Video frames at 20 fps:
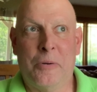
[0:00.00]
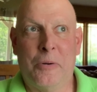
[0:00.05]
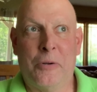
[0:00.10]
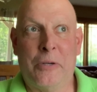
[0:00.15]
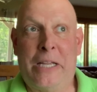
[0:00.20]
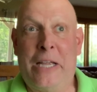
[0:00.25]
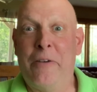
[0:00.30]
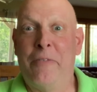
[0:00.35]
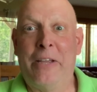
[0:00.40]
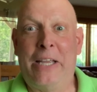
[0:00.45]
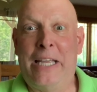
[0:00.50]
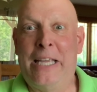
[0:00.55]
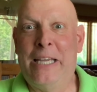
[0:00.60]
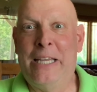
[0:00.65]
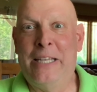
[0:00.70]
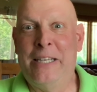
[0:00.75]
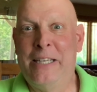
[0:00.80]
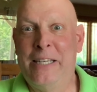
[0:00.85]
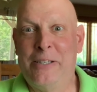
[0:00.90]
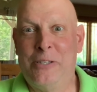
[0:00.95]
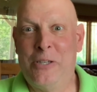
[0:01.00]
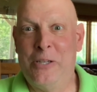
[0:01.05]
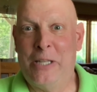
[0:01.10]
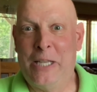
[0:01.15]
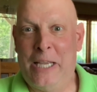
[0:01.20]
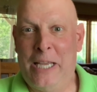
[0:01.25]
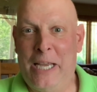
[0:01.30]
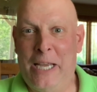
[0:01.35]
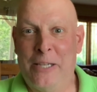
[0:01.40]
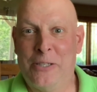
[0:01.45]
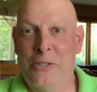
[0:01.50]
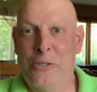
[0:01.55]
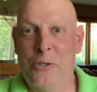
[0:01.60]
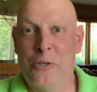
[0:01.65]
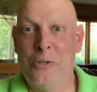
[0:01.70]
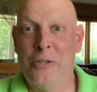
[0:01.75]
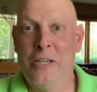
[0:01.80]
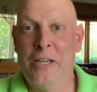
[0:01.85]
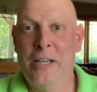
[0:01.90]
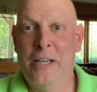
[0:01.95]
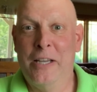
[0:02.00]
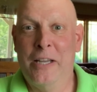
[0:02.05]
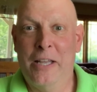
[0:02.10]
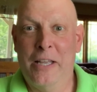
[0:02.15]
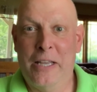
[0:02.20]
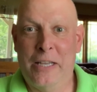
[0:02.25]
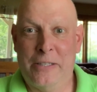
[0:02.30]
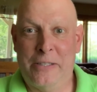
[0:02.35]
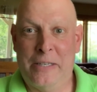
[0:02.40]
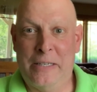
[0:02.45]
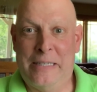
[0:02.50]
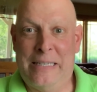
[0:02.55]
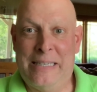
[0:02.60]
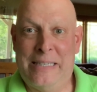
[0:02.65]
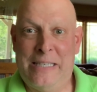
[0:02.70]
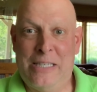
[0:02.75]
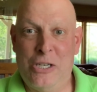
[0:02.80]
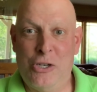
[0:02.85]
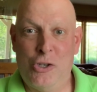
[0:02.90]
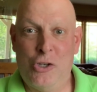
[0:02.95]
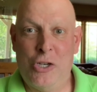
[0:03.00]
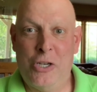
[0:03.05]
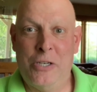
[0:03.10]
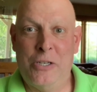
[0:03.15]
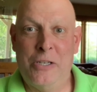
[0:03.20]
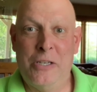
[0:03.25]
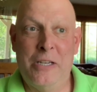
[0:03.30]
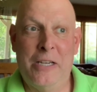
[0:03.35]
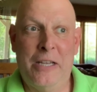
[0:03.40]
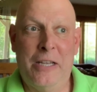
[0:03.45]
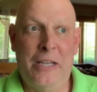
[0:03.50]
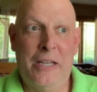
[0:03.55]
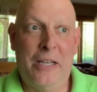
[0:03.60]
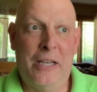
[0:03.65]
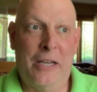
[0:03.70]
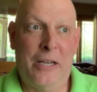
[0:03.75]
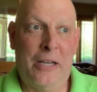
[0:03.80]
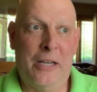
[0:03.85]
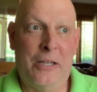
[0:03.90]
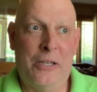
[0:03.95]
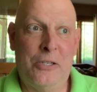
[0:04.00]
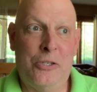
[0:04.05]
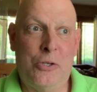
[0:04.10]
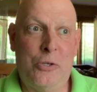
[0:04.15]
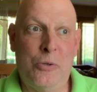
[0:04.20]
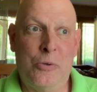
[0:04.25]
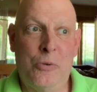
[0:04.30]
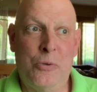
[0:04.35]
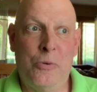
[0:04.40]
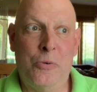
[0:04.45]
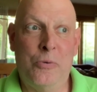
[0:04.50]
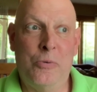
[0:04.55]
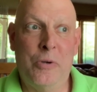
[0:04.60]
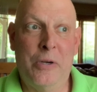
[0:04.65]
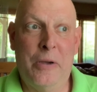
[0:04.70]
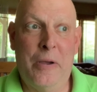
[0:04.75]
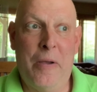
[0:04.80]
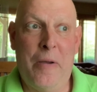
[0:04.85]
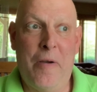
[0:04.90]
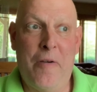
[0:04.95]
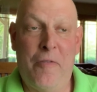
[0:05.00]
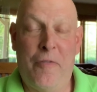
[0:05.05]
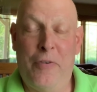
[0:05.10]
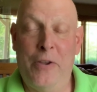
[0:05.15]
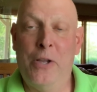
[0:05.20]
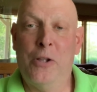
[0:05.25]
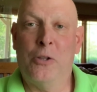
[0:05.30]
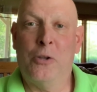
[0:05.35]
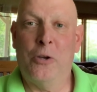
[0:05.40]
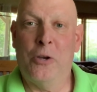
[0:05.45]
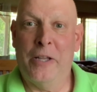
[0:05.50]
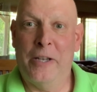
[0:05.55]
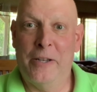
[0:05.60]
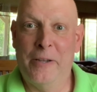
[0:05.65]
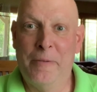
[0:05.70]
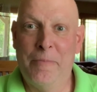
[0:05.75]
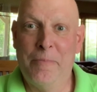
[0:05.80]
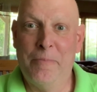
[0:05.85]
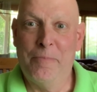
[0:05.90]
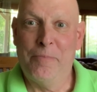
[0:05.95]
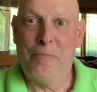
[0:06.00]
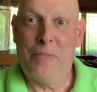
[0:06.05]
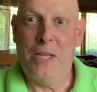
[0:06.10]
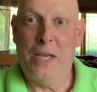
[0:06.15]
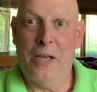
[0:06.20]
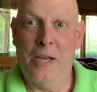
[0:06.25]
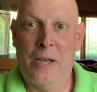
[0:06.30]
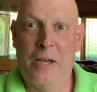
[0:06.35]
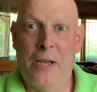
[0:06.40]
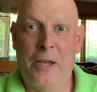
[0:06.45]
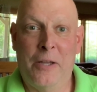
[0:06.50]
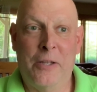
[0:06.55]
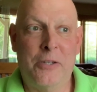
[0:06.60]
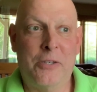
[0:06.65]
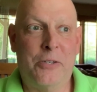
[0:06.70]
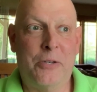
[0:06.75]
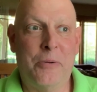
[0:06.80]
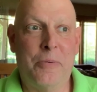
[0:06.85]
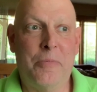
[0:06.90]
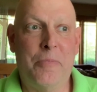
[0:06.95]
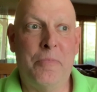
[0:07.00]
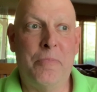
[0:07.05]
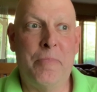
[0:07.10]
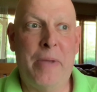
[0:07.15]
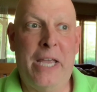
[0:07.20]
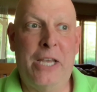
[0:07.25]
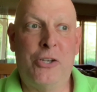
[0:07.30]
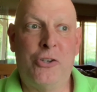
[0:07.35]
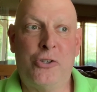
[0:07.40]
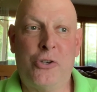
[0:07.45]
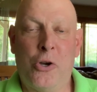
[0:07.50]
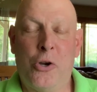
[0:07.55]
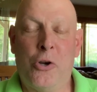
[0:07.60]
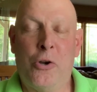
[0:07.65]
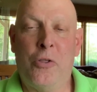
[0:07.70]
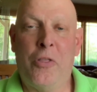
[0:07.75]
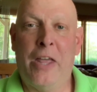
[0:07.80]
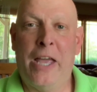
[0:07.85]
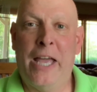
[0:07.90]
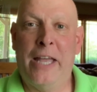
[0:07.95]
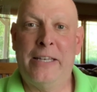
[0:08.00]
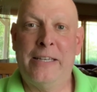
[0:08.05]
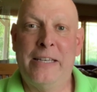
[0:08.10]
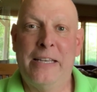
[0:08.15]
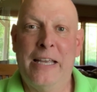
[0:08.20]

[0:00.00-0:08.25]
giving in to the cancer. It's a decision to feel good, to make sure that